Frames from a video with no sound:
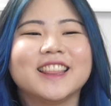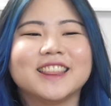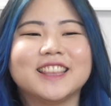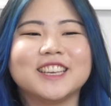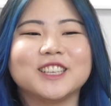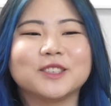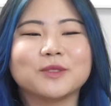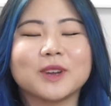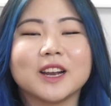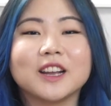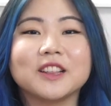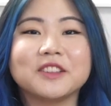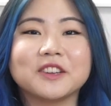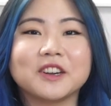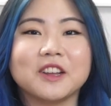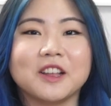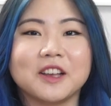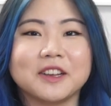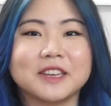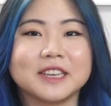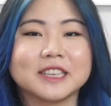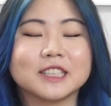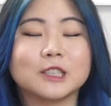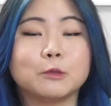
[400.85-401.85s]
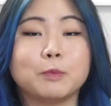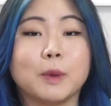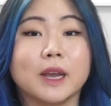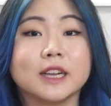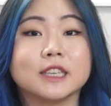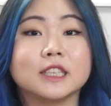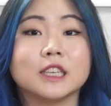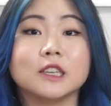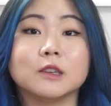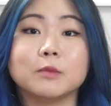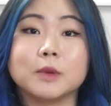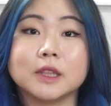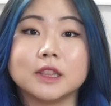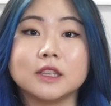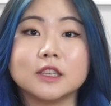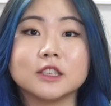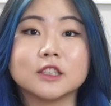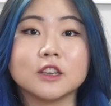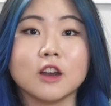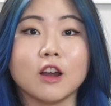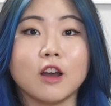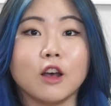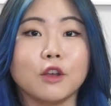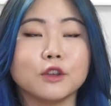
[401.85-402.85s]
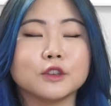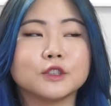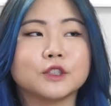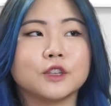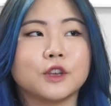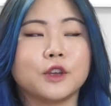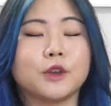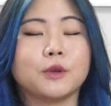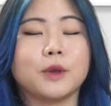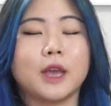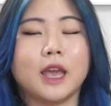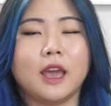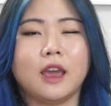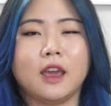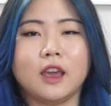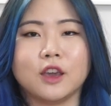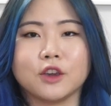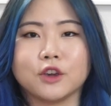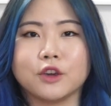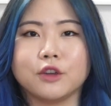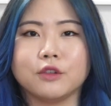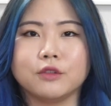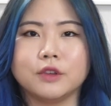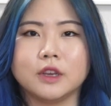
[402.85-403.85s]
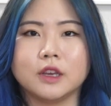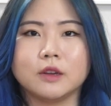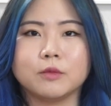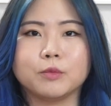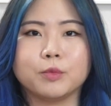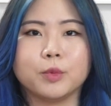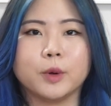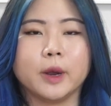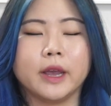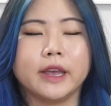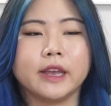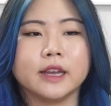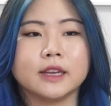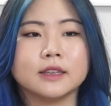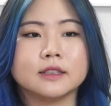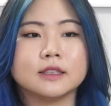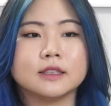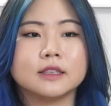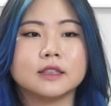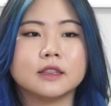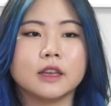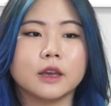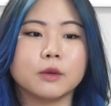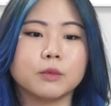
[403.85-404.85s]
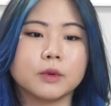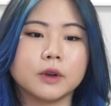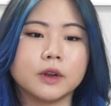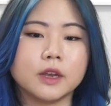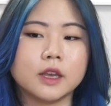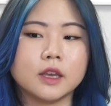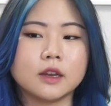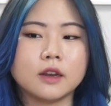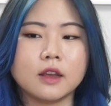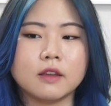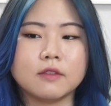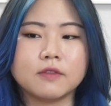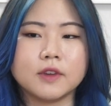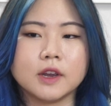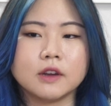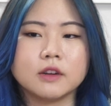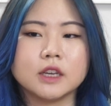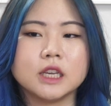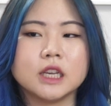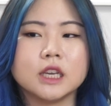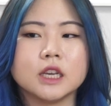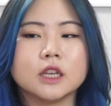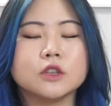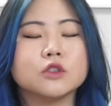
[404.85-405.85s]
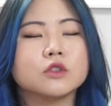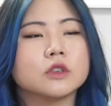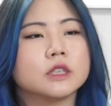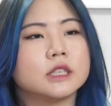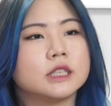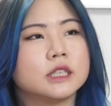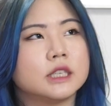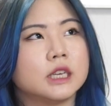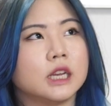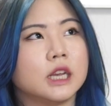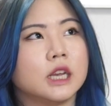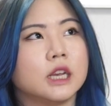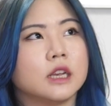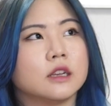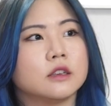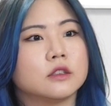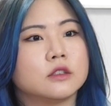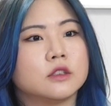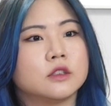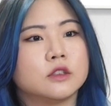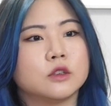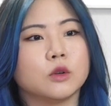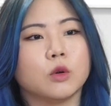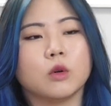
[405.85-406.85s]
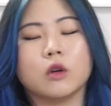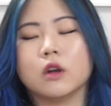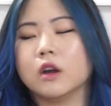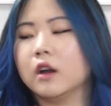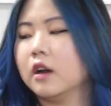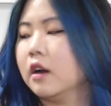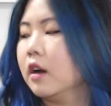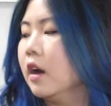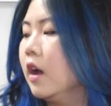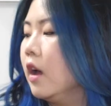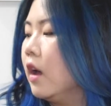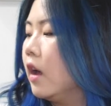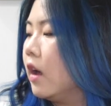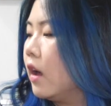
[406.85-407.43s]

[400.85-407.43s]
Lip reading: These were a little unexpected, but these are also a Korean brand. They were in a very interesting store